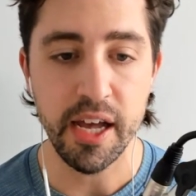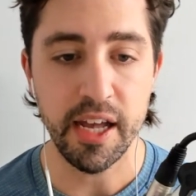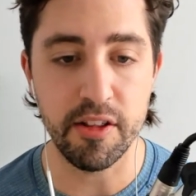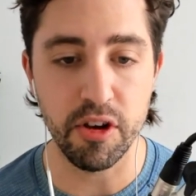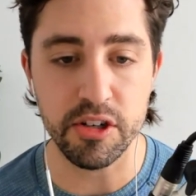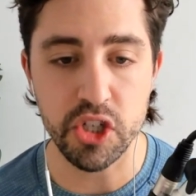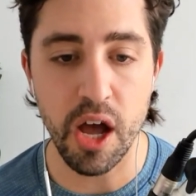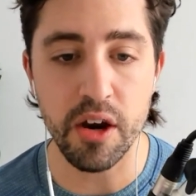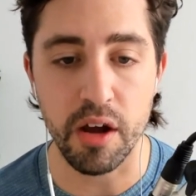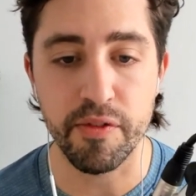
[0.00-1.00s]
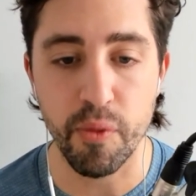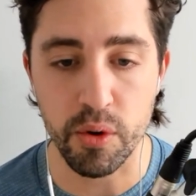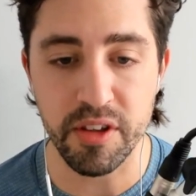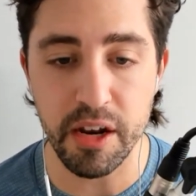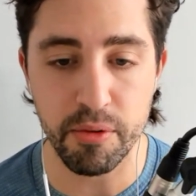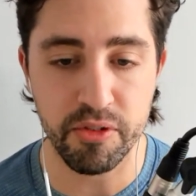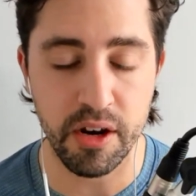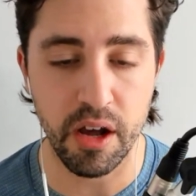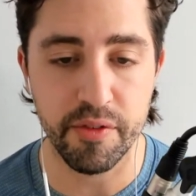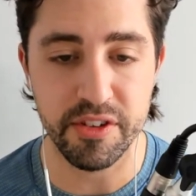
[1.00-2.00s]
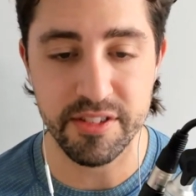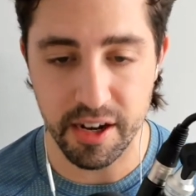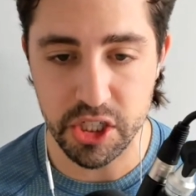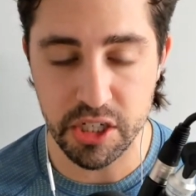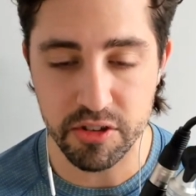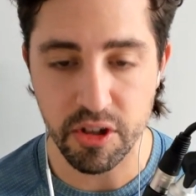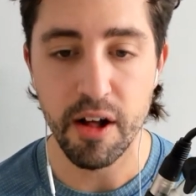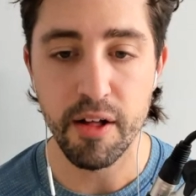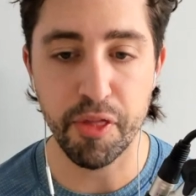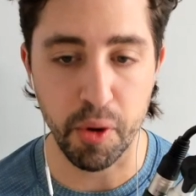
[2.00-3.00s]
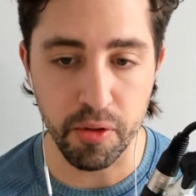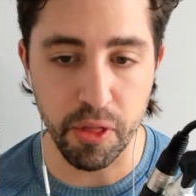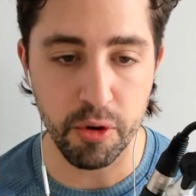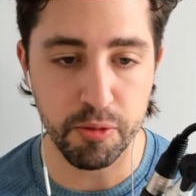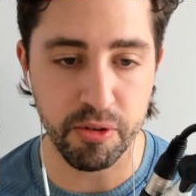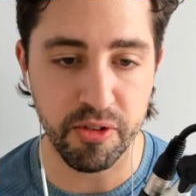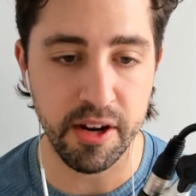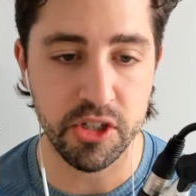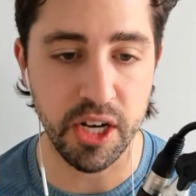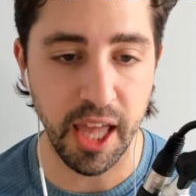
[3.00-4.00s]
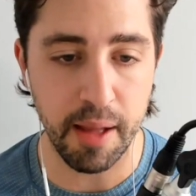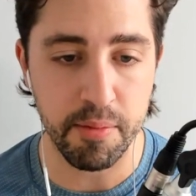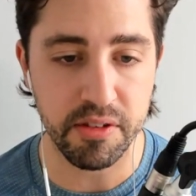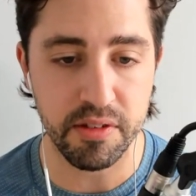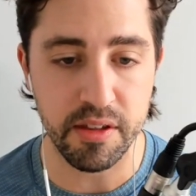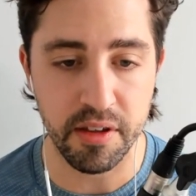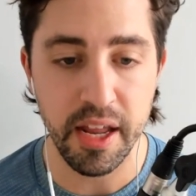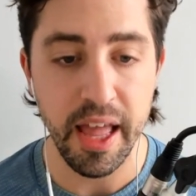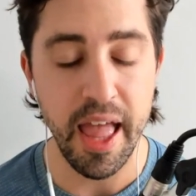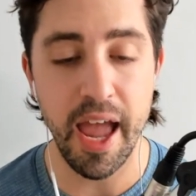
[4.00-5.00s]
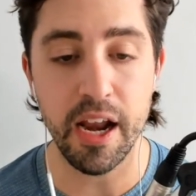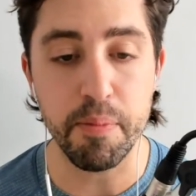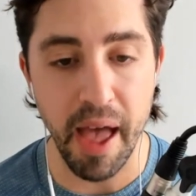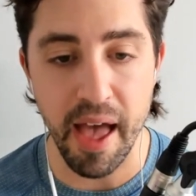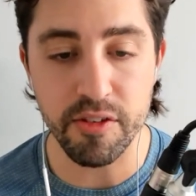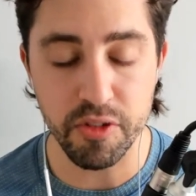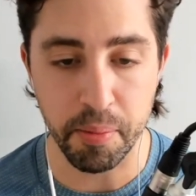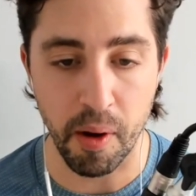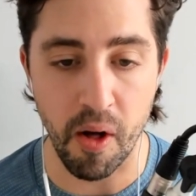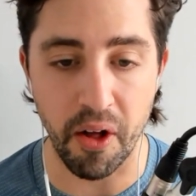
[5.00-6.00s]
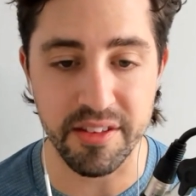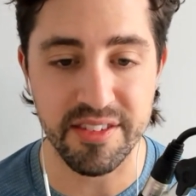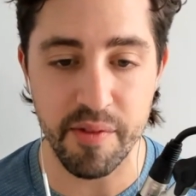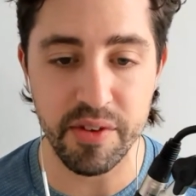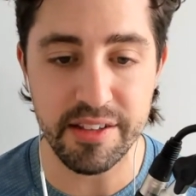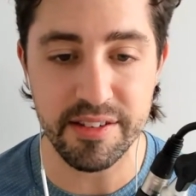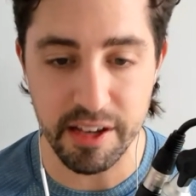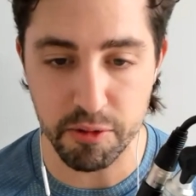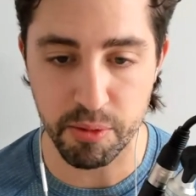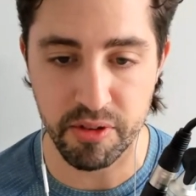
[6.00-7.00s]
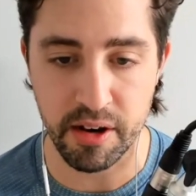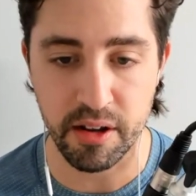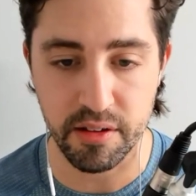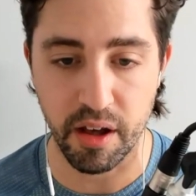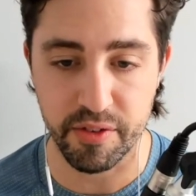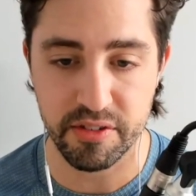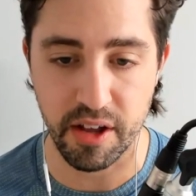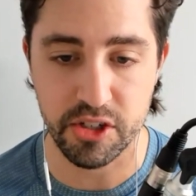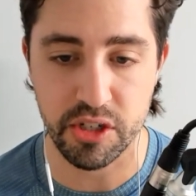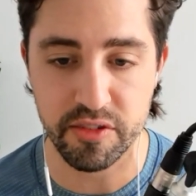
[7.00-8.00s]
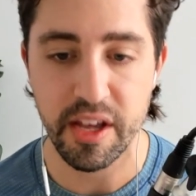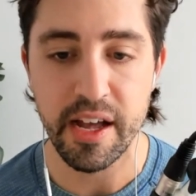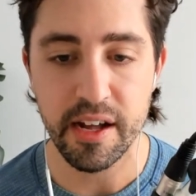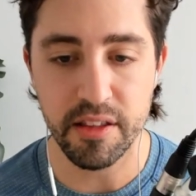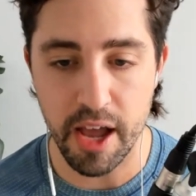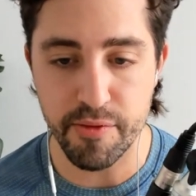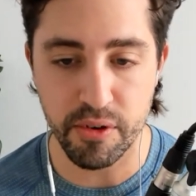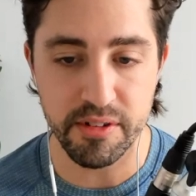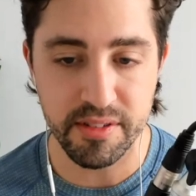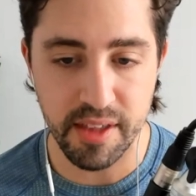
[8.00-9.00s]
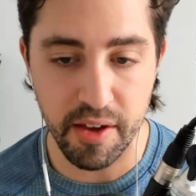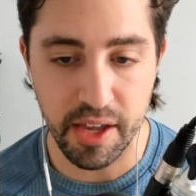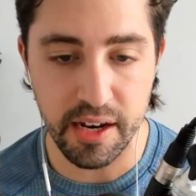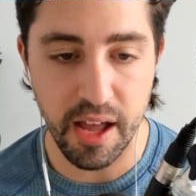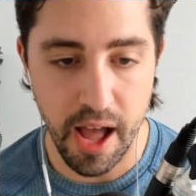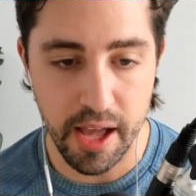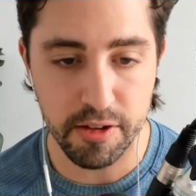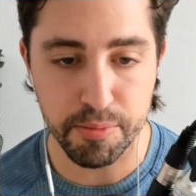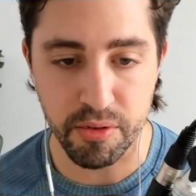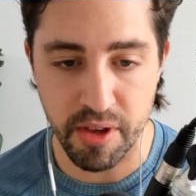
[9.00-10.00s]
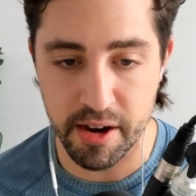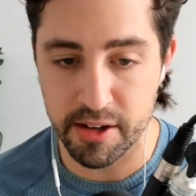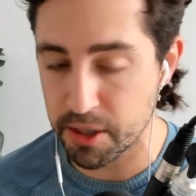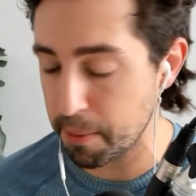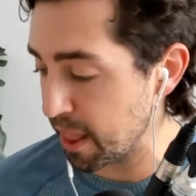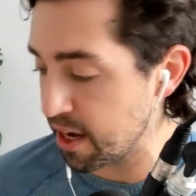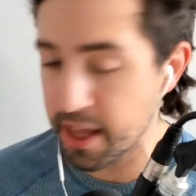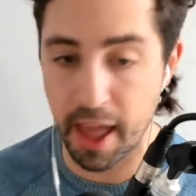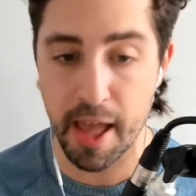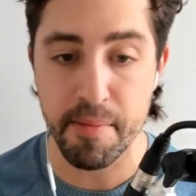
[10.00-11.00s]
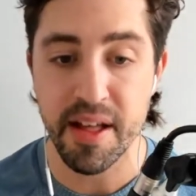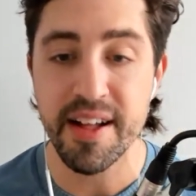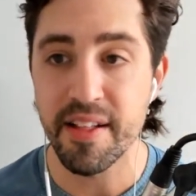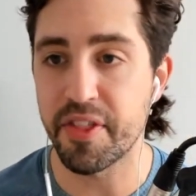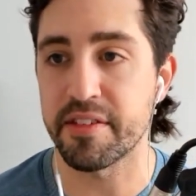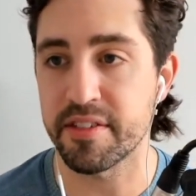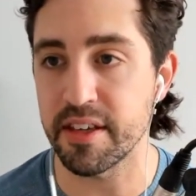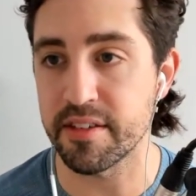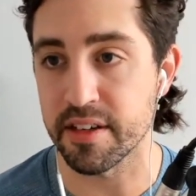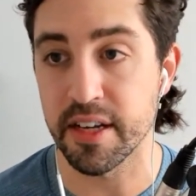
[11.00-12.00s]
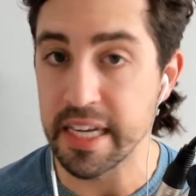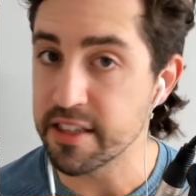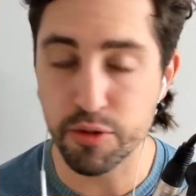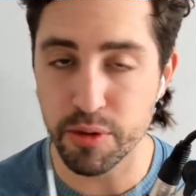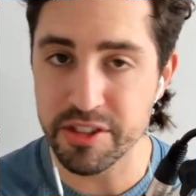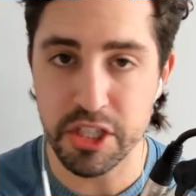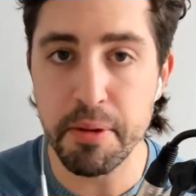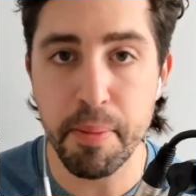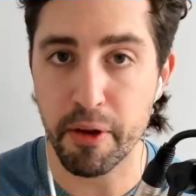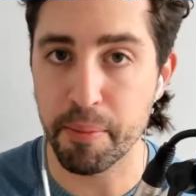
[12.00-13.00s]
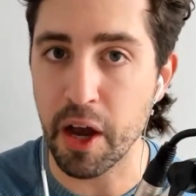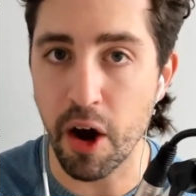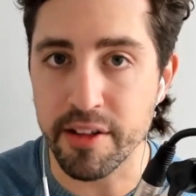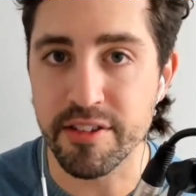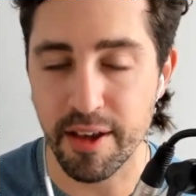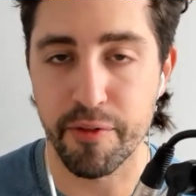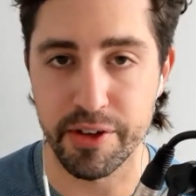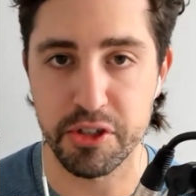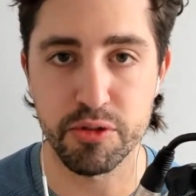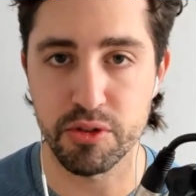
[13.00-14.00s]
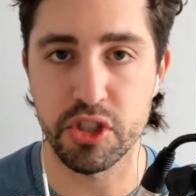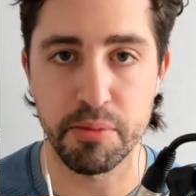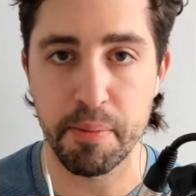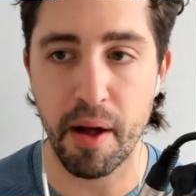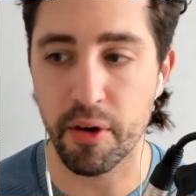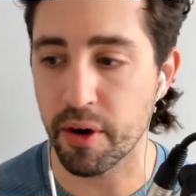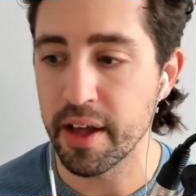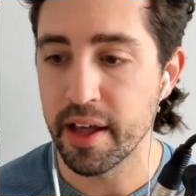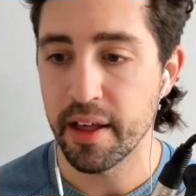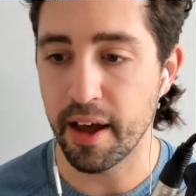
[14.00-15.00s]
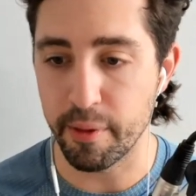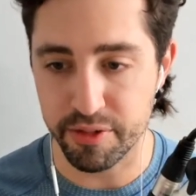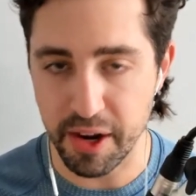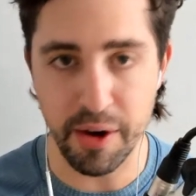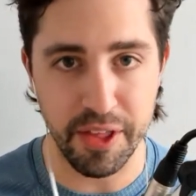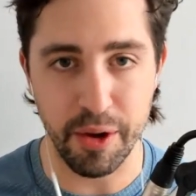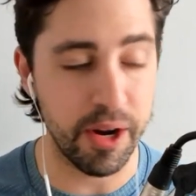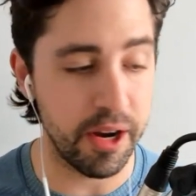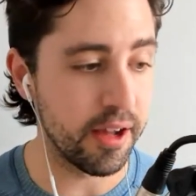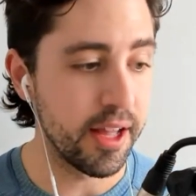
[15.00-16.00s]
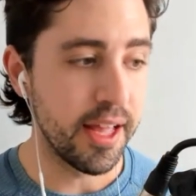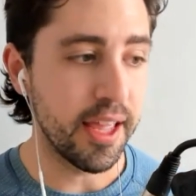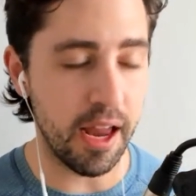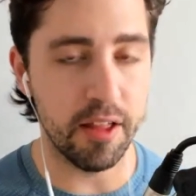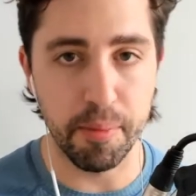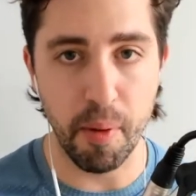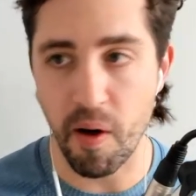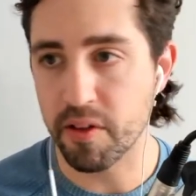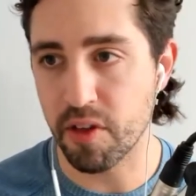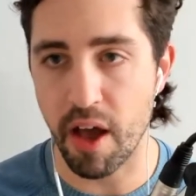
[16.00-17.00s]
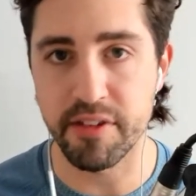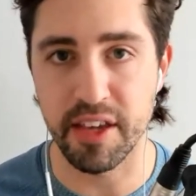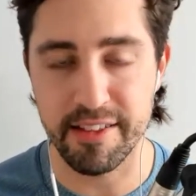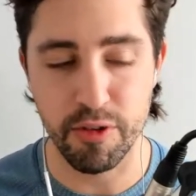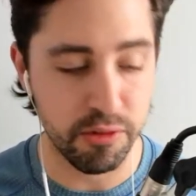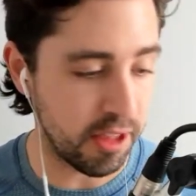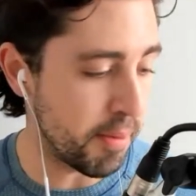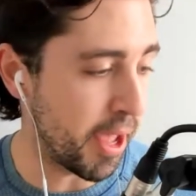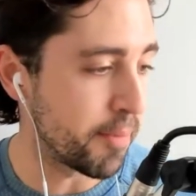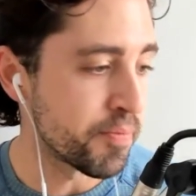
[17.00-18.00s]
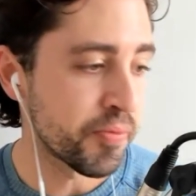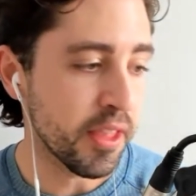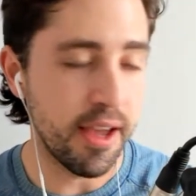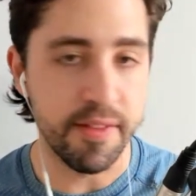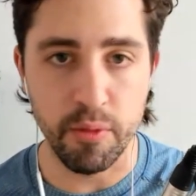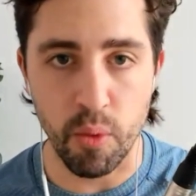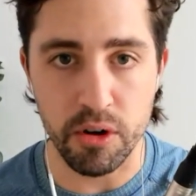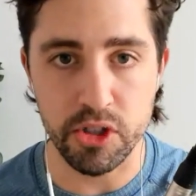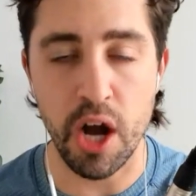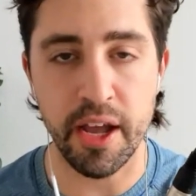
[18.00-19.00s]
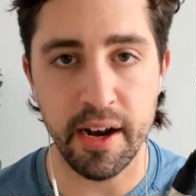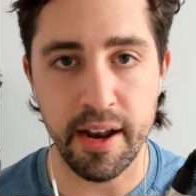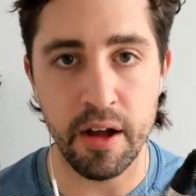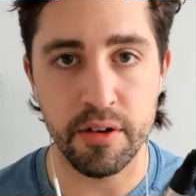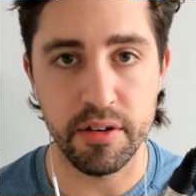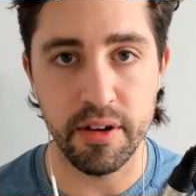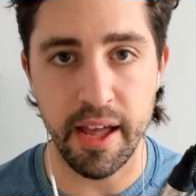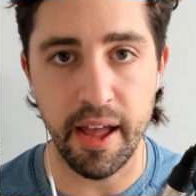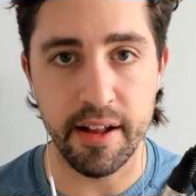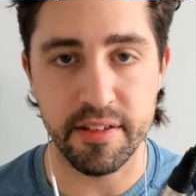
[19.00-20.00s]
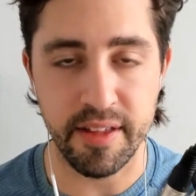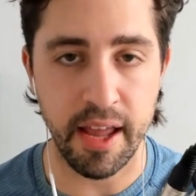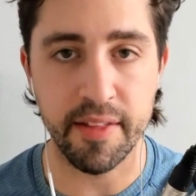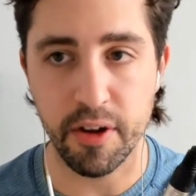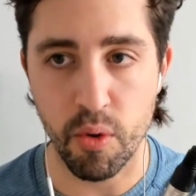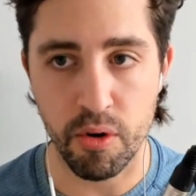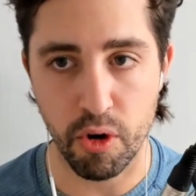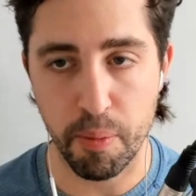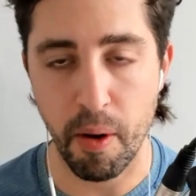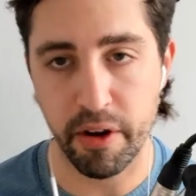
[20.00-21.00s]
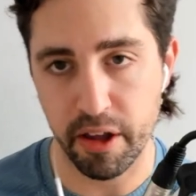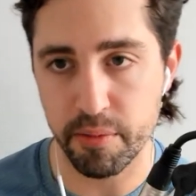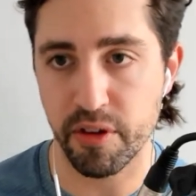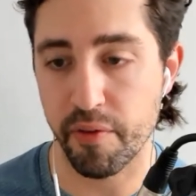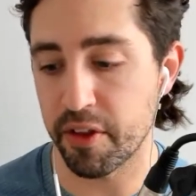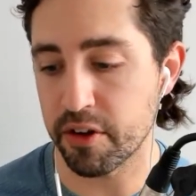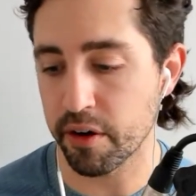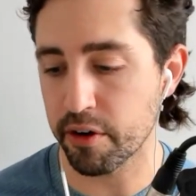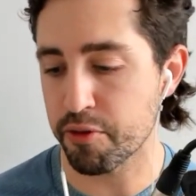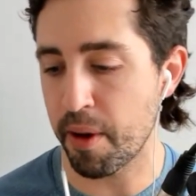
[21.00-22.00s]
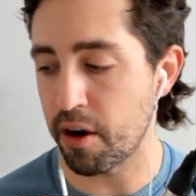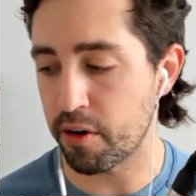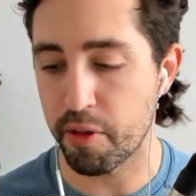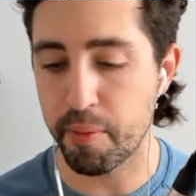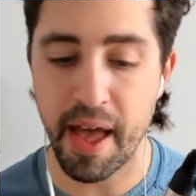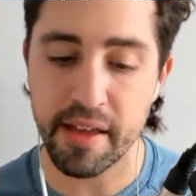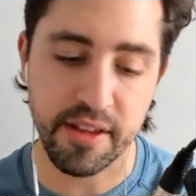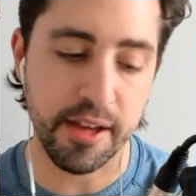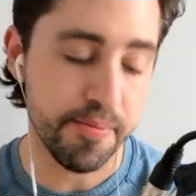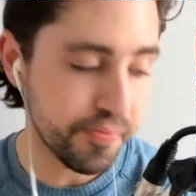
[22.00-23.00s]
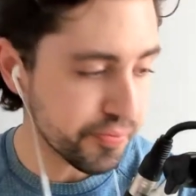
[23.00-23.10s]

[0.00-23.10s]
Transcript: He took a shot on 14% of his touches, third lowest percentage in a game this season, and he passed the ball on 76% of his touches, tied for his second highest percentage in a game this season. This wasn't Jimmy Butler being unselfish. This was Jimmy Butler. I was there in the arena, getting the ball, tossing it to a teammate, and then jogging down and standing in the corner or parking himself in the dunker spot under the basket.